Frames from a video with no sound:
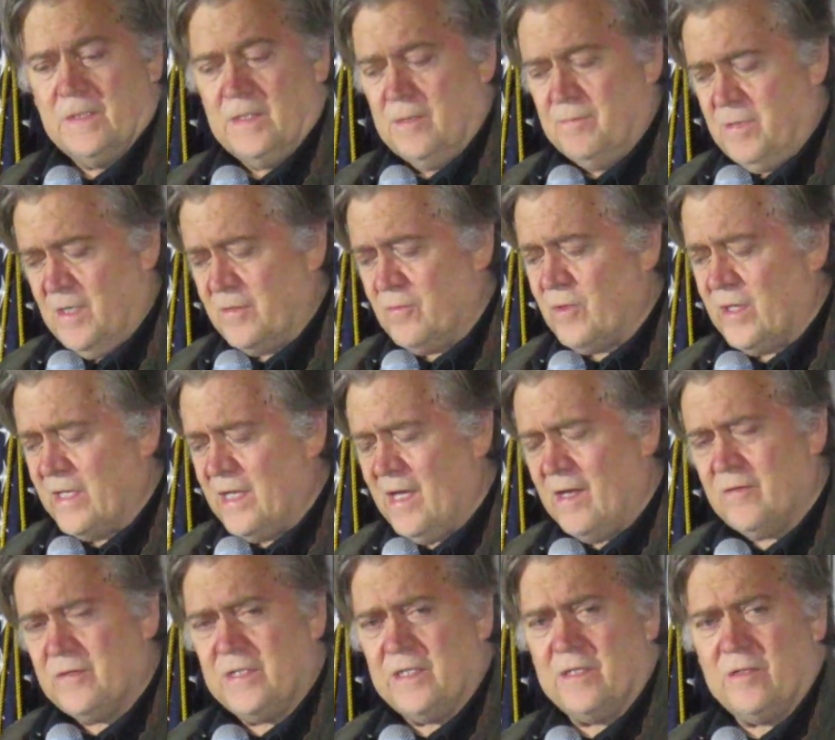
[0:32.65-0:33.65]
And by the way,
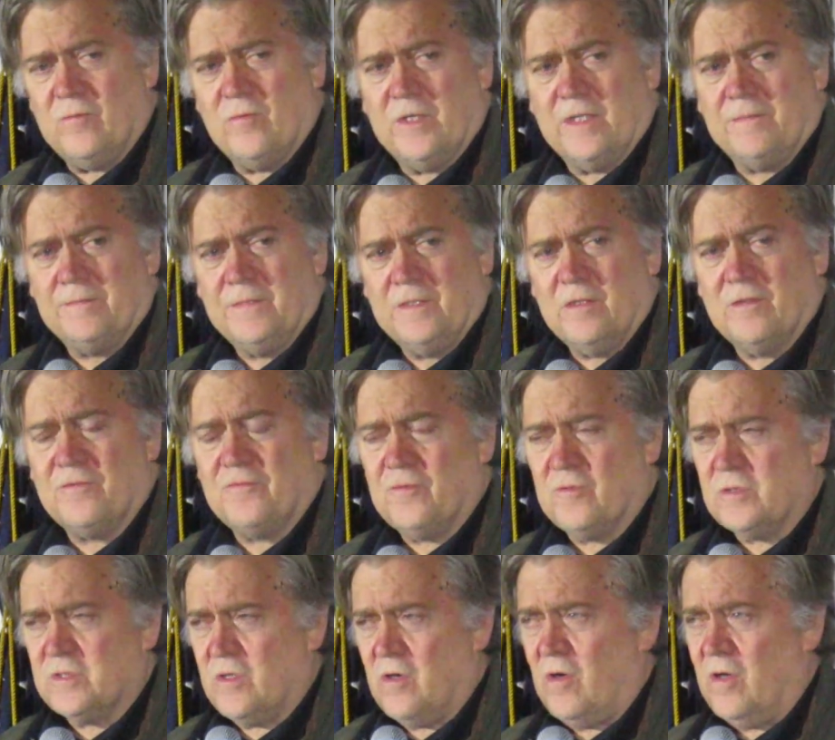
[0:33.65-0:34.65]
how did he win? The
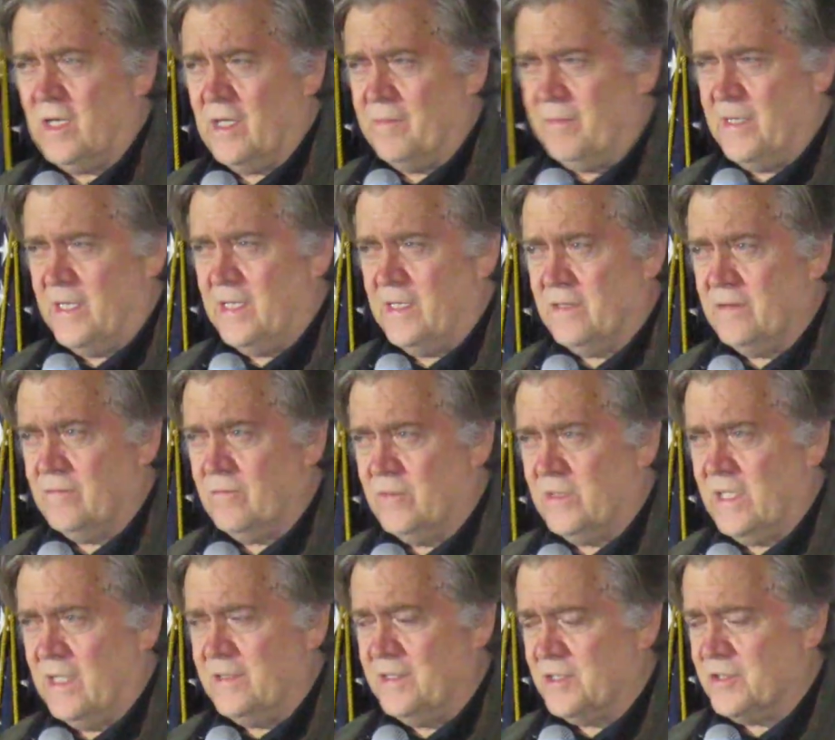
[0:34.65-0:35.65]
first call I made
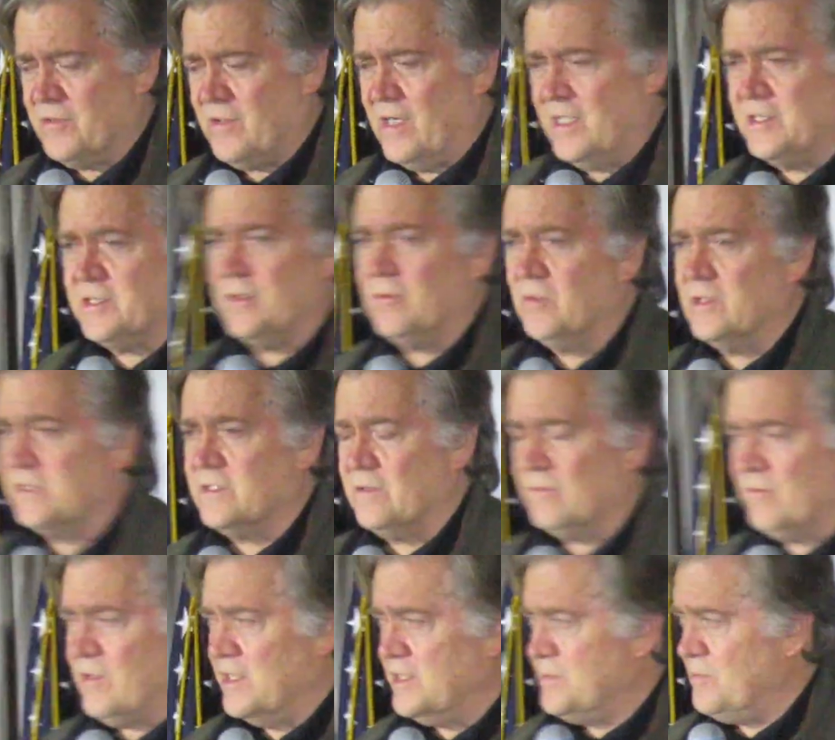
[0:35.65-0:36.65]
when he had the strategy was to
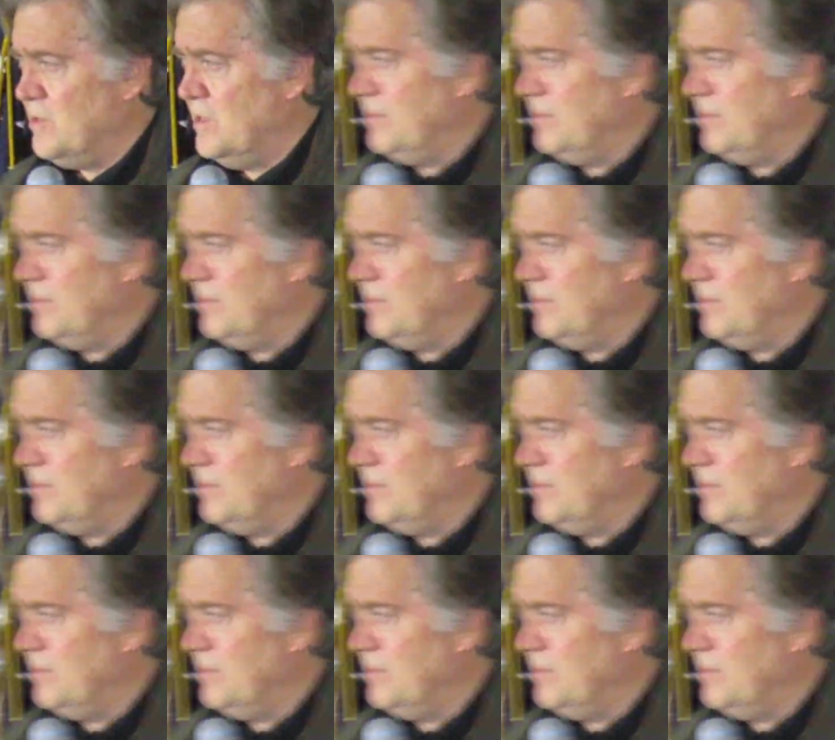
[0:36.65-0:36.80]
Reince